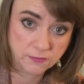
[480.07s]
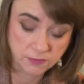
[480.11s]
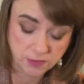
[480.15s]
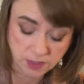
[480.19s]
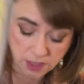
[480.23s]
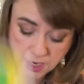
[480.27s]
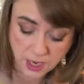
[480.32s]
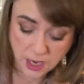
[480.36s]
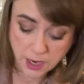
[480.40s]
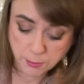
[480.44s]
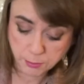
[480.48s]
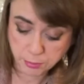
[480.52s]

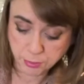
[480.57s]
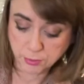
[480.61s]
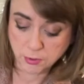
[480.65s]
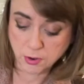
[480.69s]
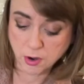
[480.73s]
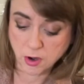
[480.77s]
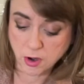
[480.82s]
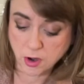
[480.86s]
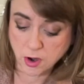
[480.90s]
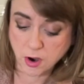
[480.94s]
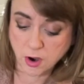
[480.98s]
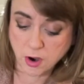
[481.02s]
the
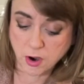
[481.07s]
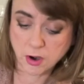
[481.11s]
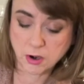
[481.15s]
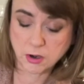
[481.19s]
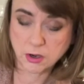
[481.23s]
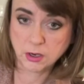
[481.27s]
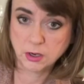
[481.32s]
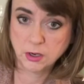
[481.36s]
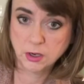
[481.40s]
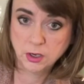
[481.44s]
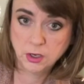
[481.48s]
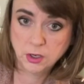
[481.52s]
Emperor card,
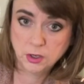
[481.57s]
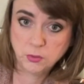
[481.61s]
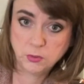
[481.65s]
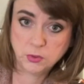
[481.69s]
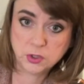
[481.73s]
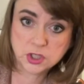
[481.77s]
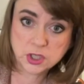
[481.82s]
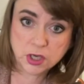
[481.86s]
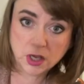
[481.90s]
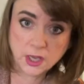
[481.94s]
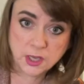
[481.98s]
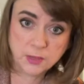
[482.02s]

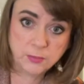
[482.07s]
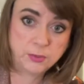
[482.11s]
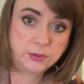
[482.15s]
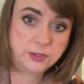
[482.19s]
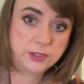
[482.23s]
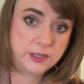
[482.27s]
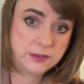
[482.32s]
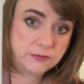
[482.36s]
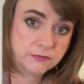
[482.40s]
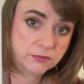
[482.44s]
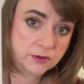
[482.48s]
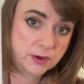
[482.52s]
which I
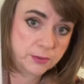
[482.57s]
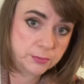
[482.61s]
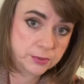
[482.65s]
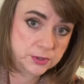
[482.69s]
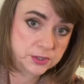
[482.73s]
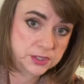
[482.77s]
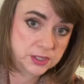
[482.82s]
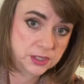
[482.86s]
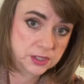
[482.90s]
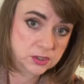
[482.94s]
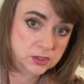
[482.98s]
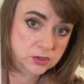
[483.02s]
believe
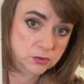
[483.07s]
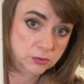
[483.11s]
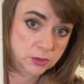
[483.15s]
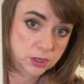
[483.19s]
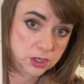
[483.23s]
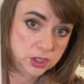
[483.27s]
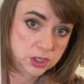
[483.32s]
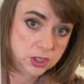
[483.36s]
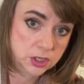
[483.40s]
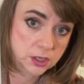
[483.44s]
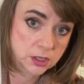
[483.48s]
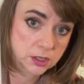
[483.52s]
represents
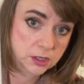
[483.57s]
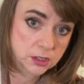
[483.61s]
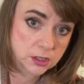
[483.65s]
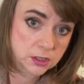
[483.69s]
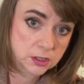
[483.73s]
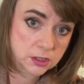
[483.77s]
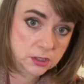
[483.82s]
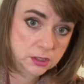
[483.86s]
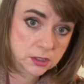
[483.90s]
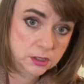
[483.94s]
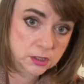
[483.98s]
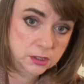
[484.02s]
Russia.
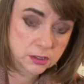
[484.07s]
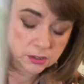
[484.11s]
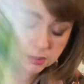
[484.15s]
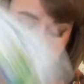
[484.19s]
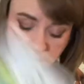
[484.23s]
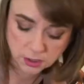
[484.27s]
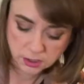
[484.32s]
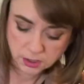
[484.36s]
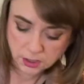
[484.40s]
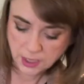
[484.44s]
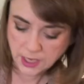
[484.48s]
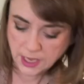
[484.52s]

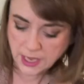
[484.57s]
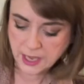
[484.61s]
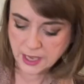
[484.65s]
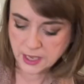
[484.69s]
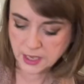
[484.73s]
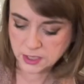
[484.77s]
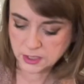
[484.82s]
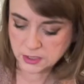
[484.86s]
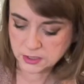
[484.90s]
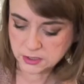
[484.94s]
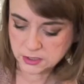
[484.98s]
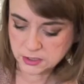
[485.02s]

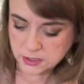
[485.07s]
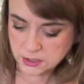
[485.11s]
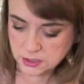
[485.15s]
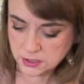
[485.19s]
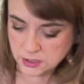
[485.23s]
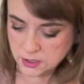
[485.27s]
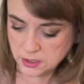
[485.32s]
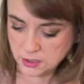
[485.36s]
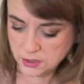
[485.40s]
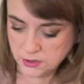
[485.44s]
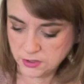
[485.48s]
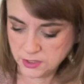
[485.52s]
And
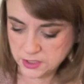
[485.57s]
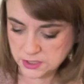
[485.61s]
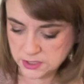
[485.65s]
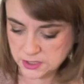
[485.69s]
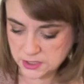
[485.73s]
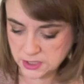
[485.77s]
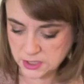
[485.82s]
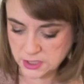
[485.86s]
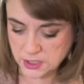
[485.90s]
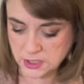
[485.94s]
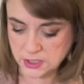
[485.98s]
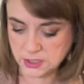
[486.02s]
this
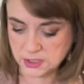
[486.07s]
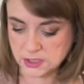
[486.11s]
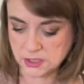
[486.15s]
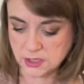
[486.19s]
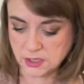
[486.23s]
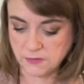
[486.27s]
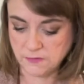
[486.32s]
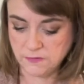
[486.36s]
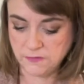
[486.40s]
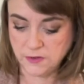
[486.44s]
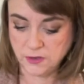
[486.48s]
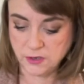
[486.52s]
is
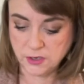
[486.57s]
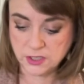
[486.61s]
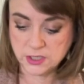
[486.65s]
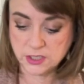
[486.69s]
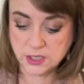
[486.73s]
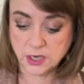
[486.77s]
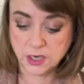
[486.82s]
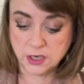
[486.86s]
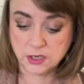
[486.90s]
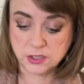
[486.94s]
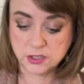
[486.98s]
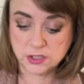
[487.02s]
a very
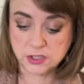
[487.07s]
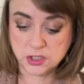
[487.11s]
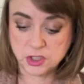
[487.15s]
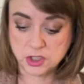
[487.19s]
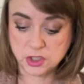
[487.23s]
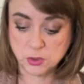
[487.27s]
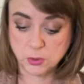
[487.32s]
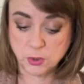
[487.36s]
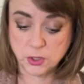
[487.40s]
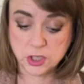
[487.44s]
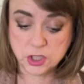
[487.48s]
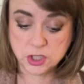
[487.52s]
dire
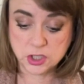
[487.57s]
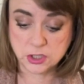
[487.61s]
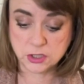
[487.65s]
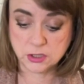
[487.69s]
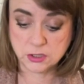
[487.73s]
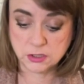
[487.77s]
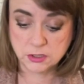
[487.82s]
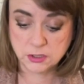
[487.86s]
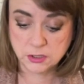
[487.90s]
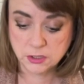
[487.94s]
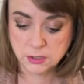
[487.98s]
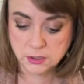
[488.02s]

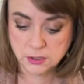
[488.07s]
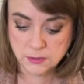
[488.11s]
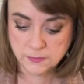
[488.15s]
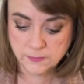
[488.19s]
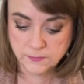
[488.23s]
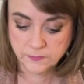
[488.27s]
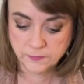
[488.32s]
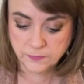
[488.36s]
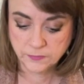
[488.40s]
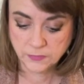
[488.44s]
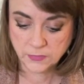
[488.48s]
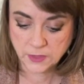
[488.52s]
situation.
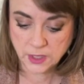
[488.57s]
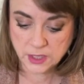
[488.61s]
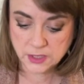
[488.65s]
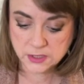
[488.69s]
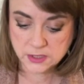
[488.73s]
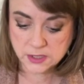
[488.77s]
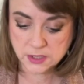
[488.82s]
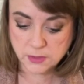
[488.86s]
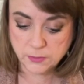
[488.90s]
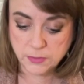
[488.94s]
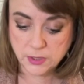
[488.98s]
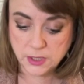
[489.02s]
And
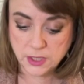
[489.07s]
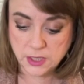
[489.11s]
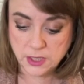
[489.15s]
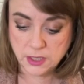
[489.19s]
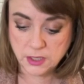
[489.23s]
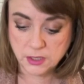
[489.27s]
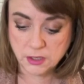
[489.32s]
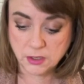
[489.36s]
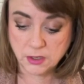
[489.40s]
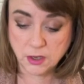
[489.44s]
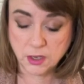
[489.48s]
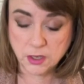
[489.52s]

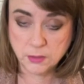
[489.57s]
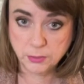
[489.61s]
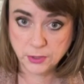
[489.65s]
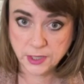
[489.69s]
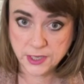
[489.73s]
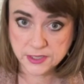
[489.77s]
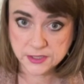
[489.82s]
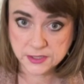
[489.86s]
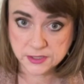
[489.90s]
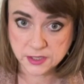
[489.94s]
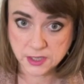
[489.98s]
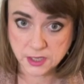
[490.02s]
somebody, God
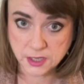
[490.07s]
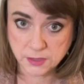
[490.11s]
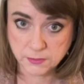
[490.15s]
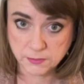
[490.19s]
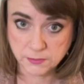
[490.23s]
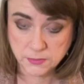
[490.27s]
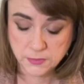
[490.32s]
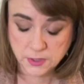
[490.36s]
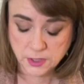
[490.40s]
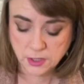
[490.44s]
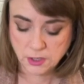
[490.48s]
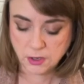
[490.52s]
bless
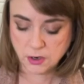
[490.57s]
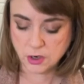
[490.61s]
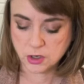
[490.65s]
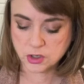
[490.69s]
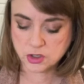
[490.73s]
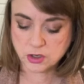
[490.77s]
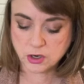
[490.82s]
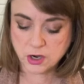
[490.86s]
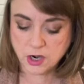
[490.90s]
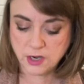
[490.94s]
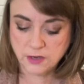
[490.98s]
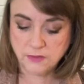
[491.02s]
them, are
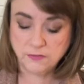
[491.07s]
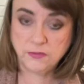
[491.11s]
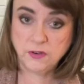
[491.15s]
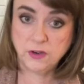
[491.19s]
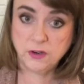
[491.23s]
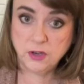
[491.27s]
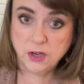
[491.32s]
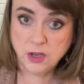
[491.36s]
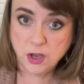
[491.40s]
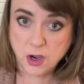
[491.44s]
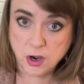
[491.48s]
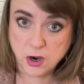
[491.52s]
trying
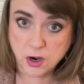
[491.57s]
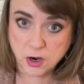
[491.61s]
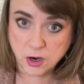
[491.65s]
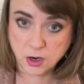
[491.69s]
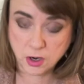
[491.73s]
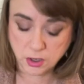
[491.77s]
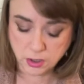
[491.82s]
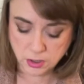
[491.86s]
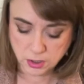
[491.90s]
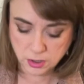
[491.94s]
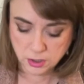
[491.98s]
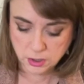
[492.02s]
very
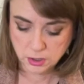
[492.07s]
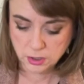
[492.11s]
hard